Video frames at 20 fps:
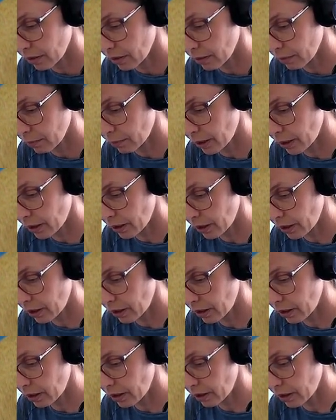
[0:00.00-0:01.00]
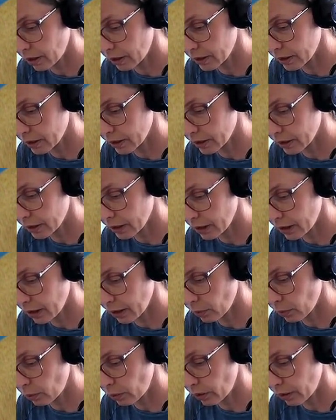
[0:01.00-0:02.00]
but it
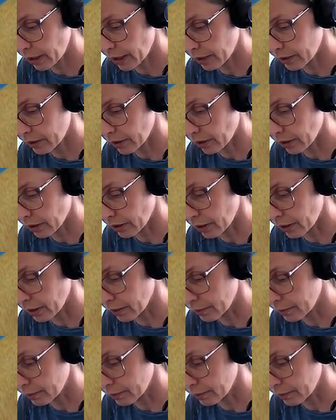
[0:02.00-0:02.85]
will get darker.